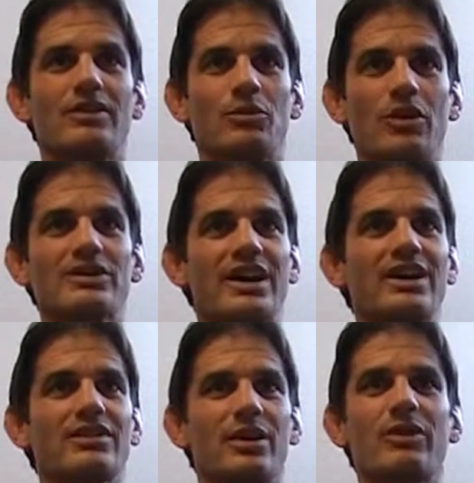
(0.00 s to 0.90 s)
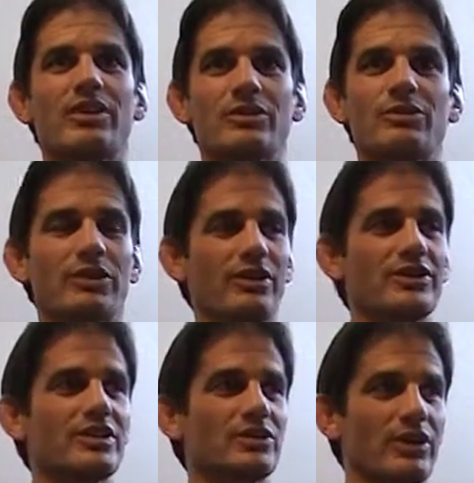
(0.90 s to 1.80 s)
today. Well, exactly. I mean, it was one of those
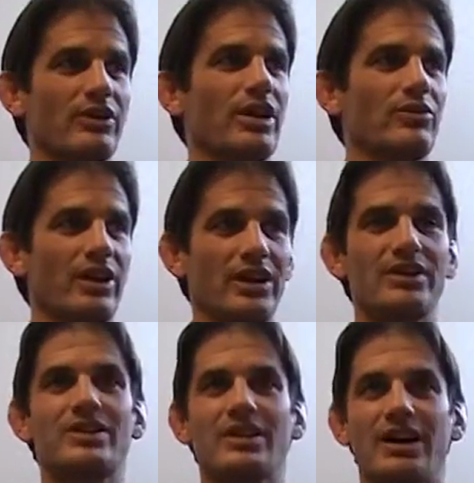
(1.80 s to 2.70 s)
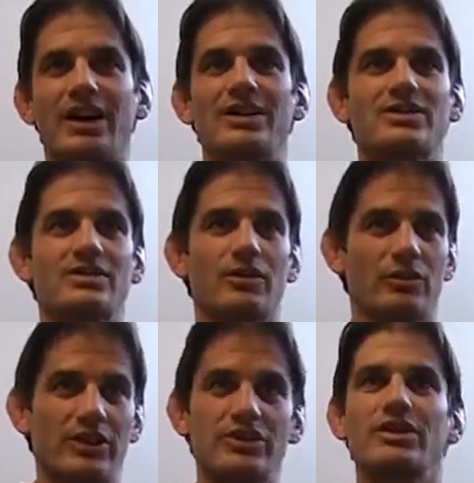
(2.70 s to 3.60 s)
things where I ran into the guys
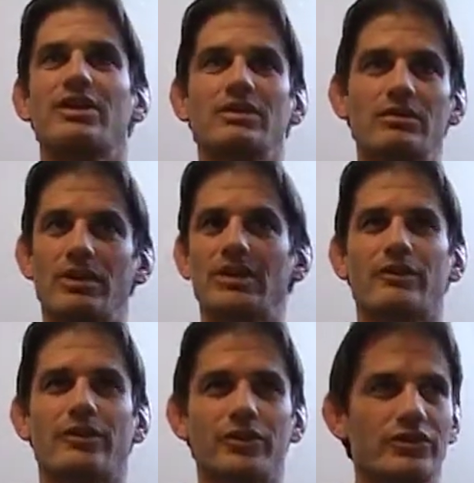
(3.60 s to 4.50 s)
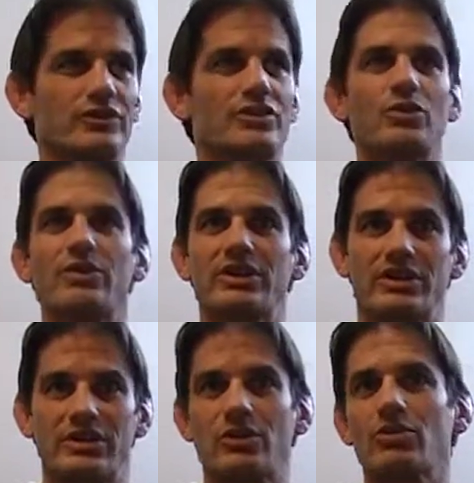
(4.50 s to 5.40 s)
originally, like the first 2 weeks of
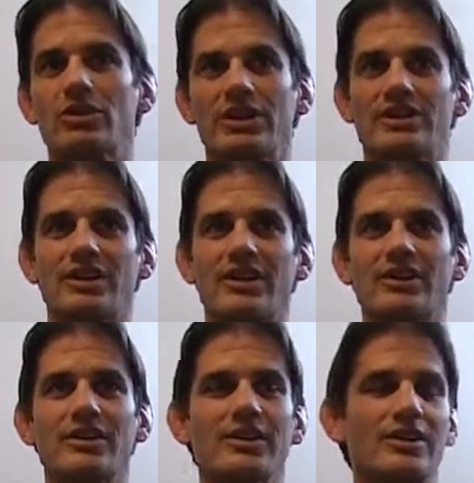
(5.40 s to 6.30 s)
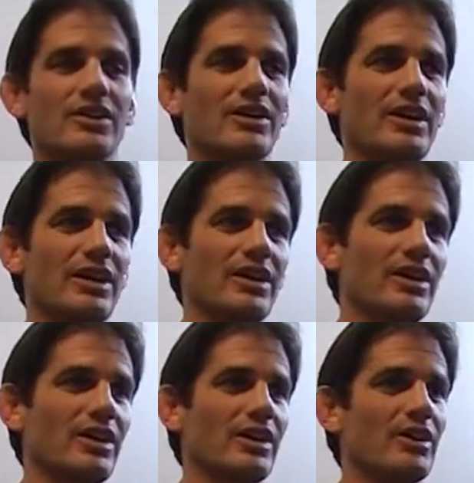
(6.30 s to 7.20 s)
school, let's say. And,
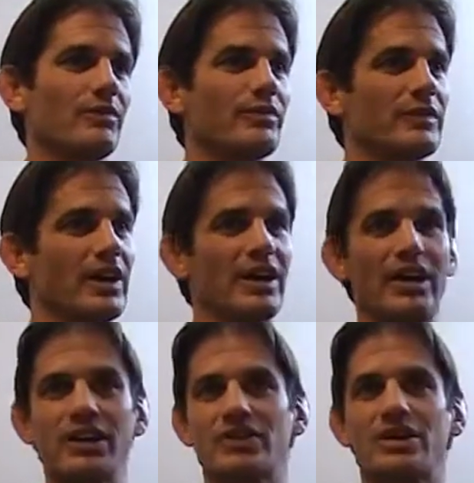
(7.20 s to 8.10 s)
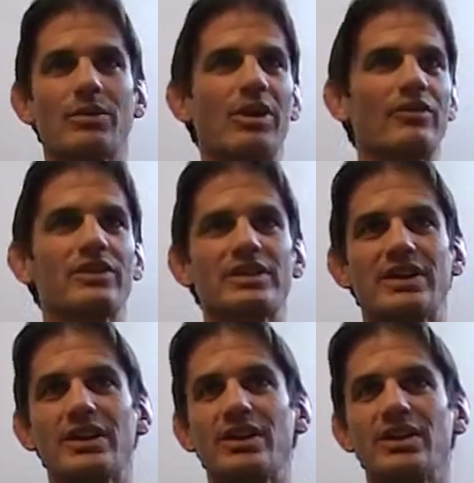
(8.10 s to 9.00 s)
hey, you should come out for the
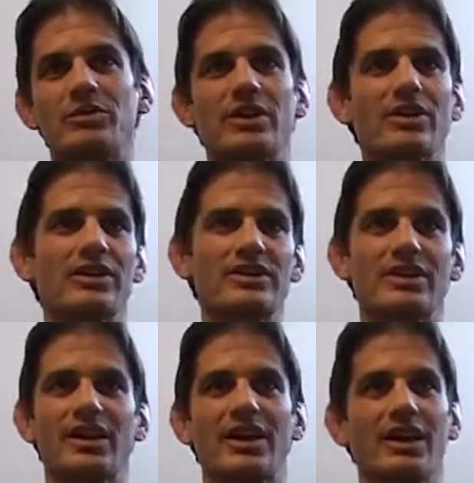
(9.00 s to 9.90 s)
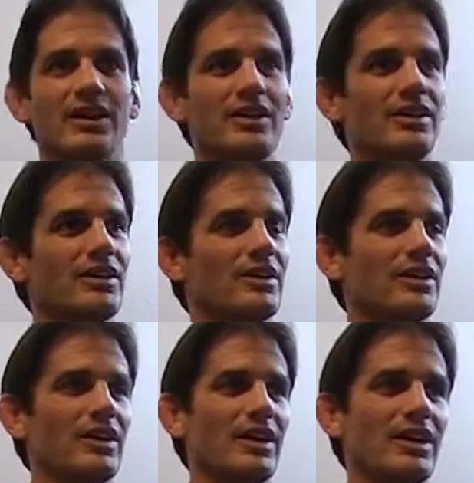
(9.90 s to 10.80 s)
team, you know, this and that.
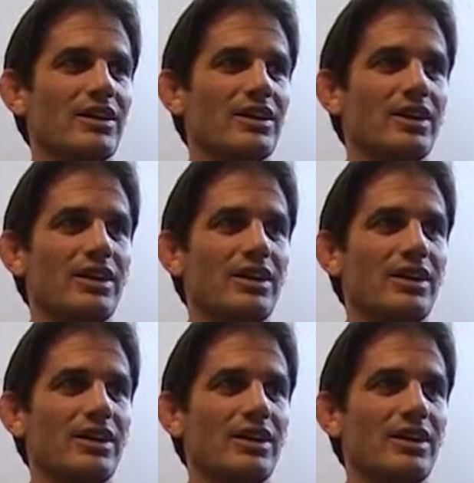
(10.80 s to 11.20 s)
And